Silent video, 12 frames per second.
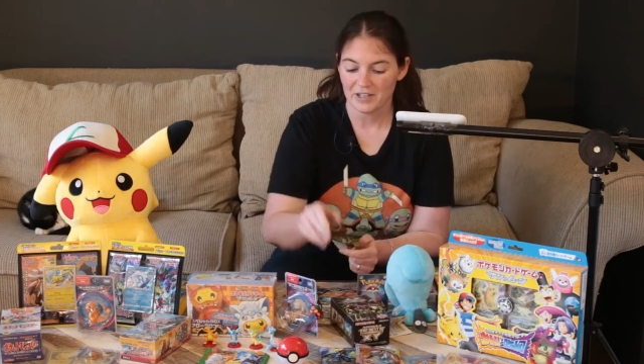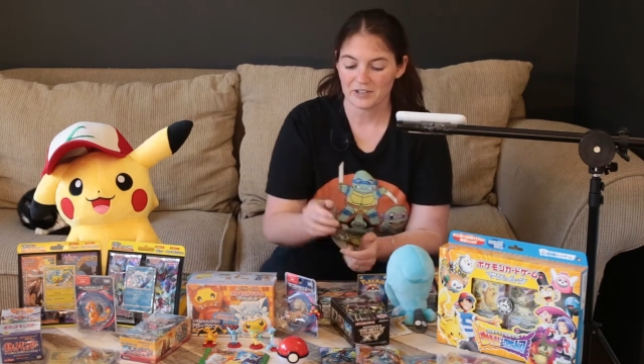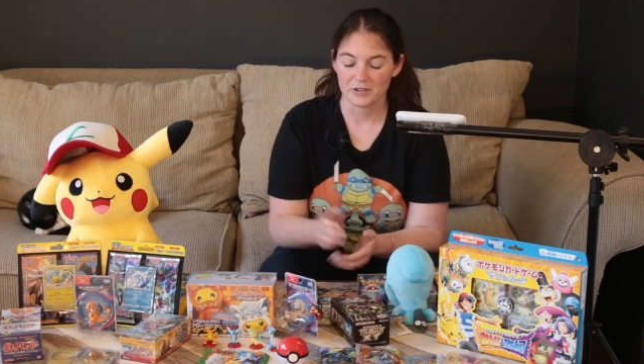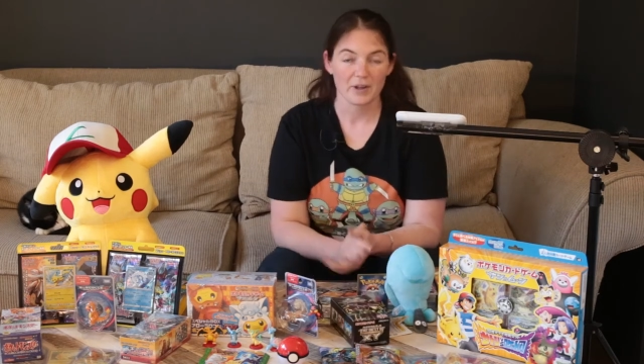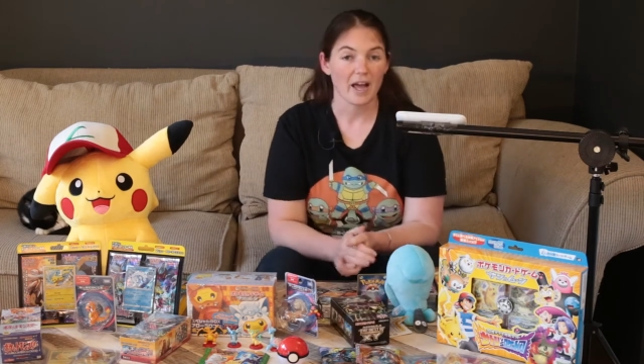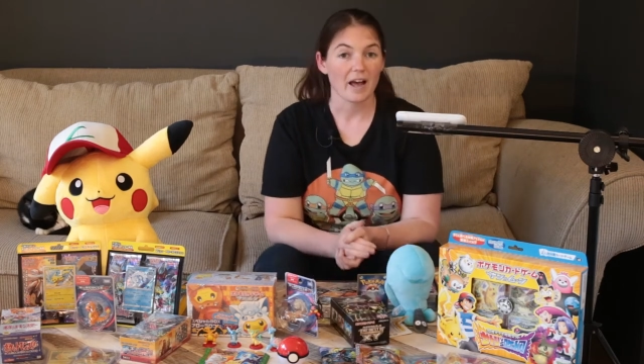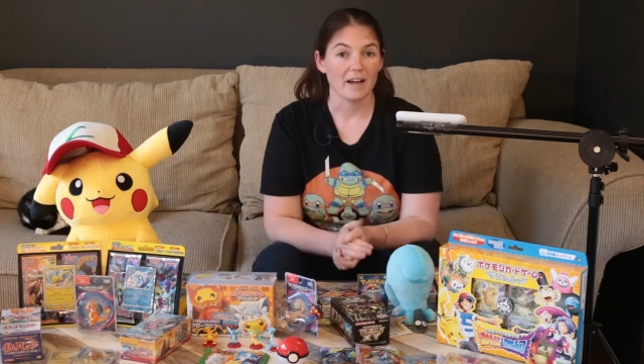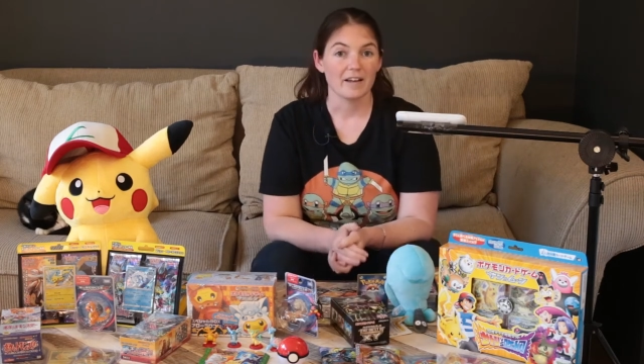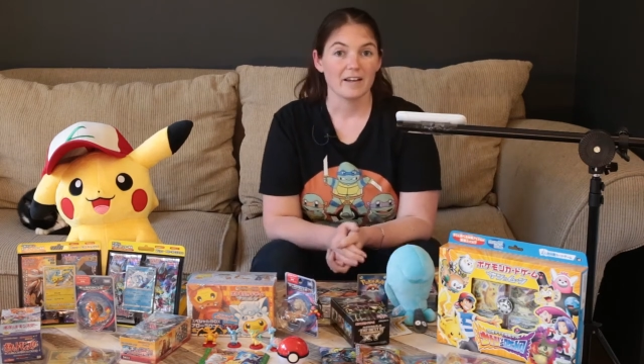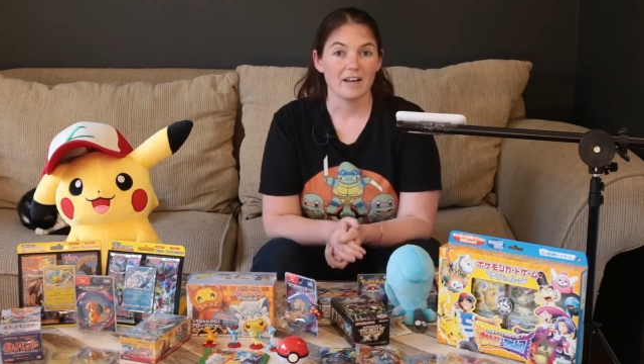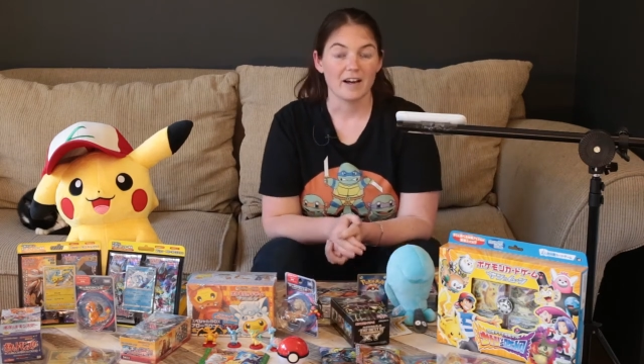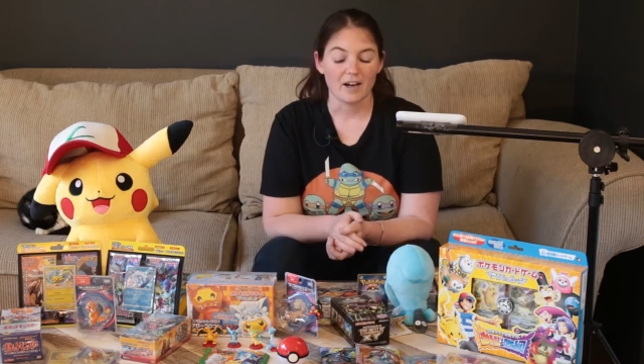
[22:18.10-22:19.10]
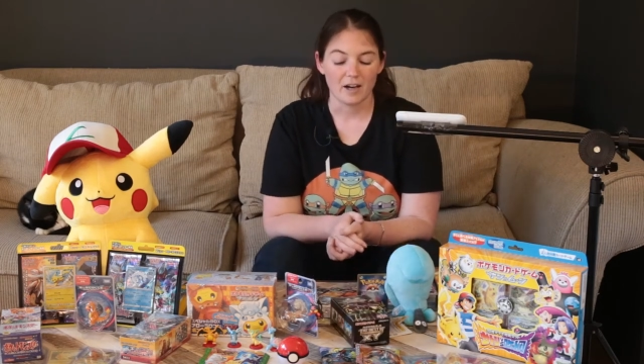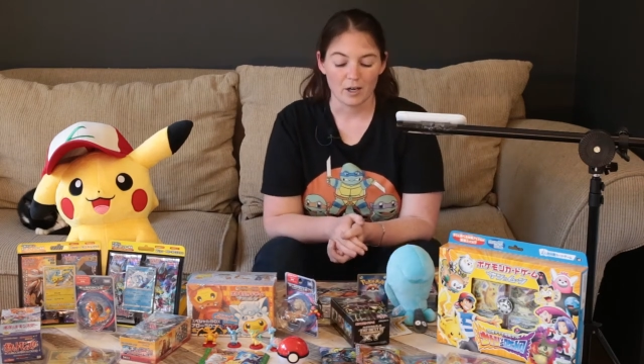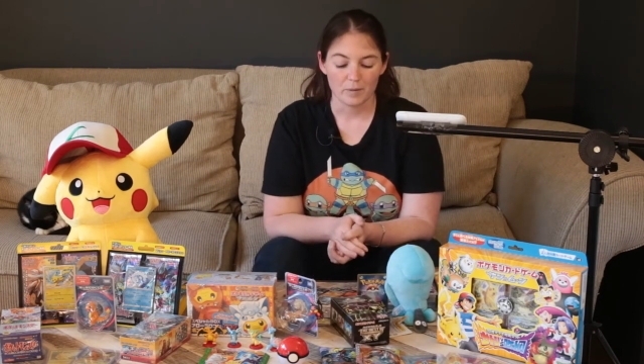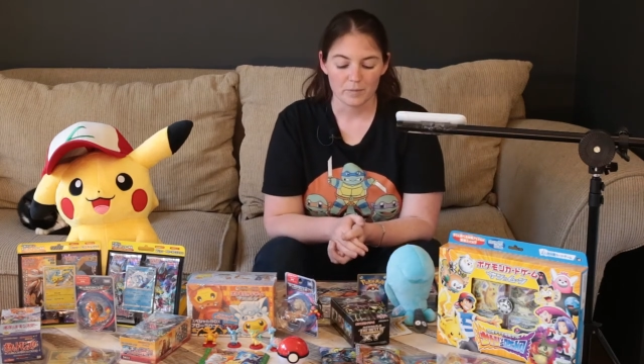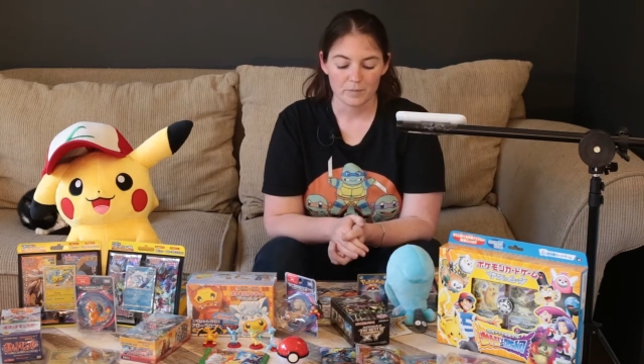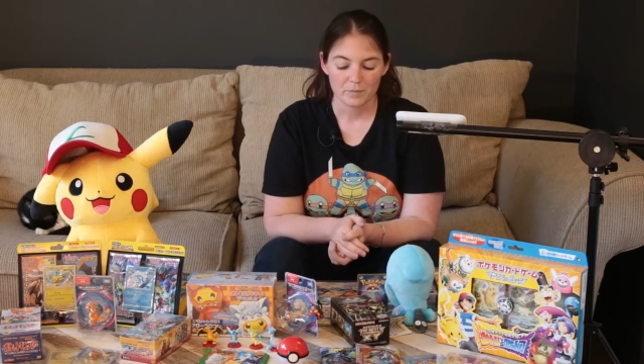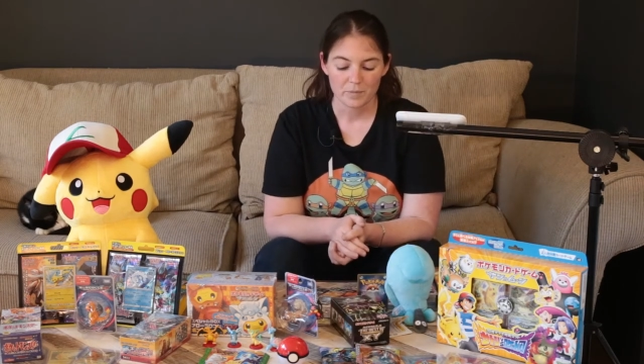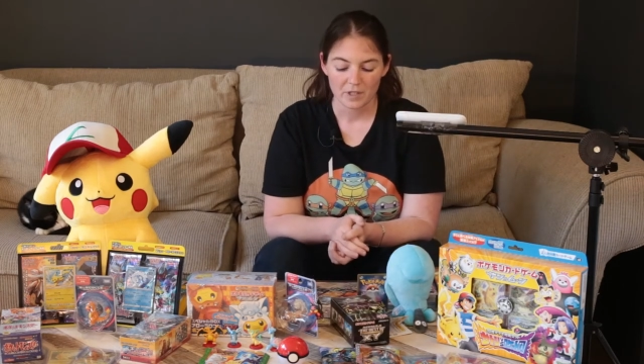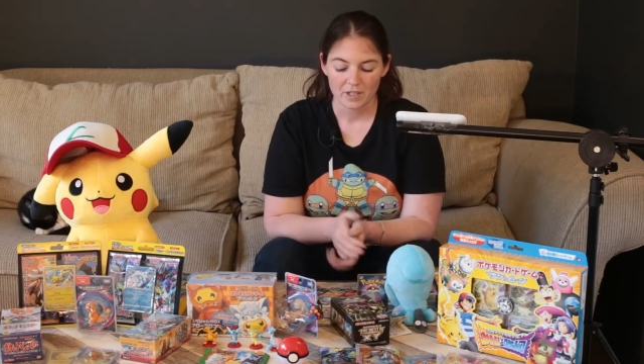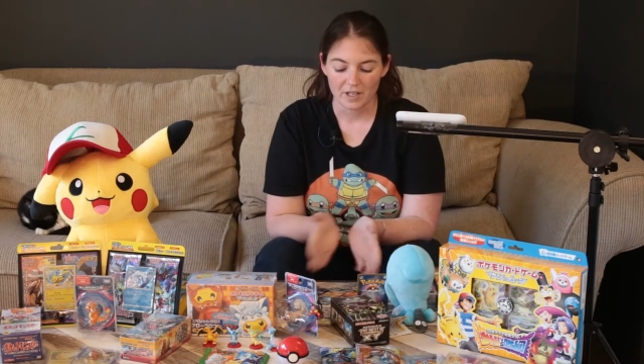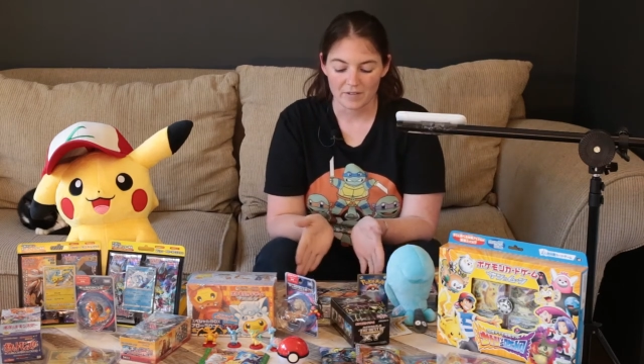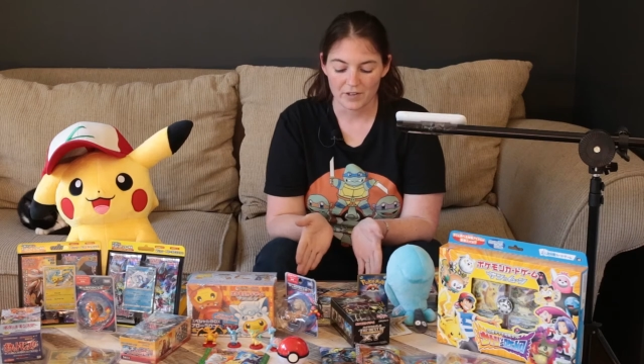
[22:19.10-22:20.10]
So yeah, um,
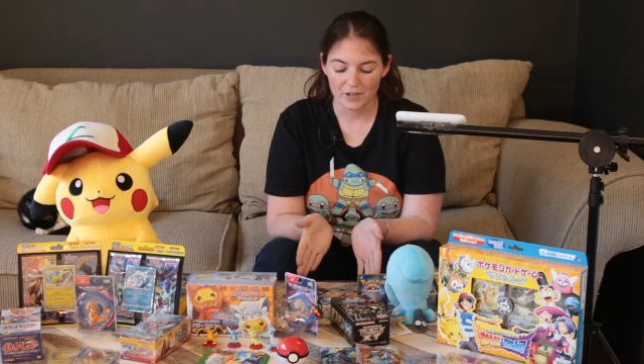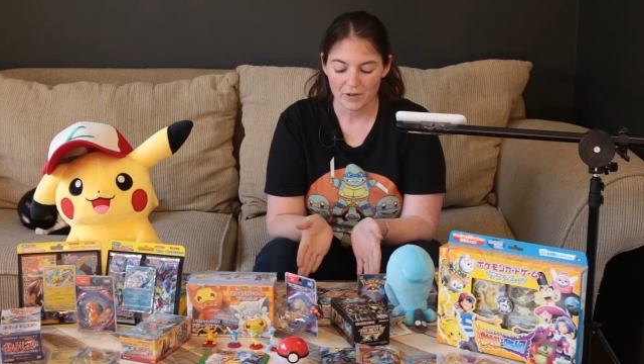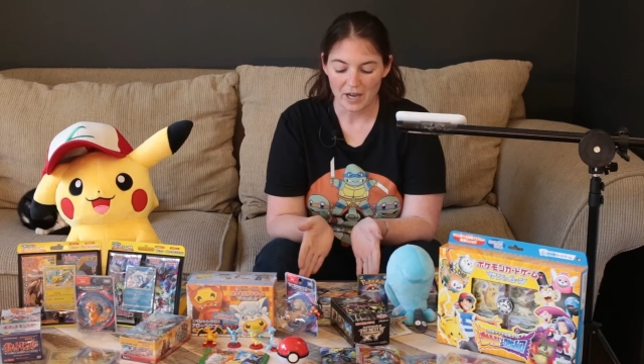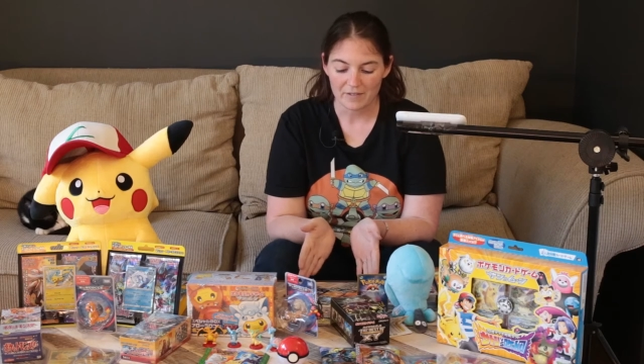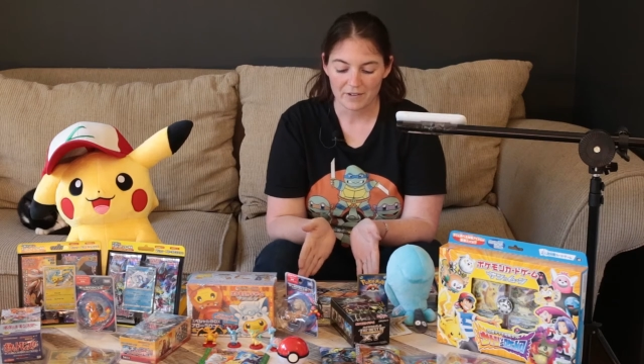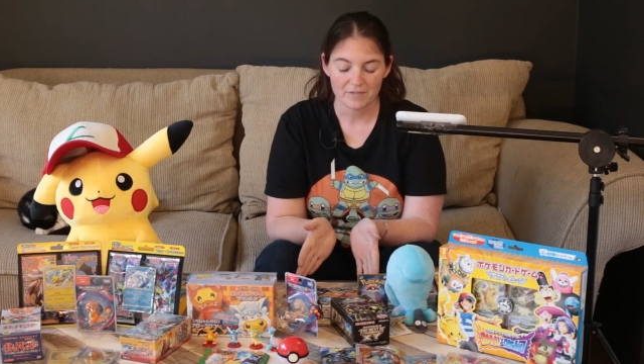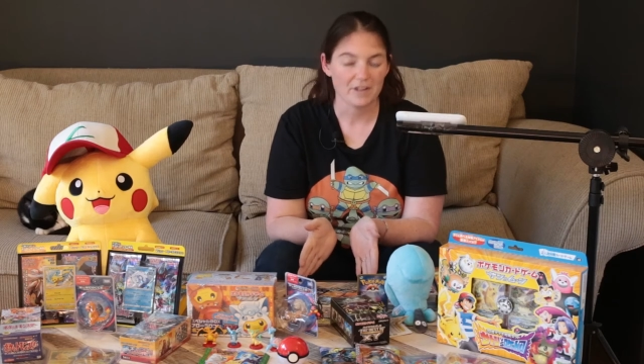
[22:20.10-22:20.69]
if you have a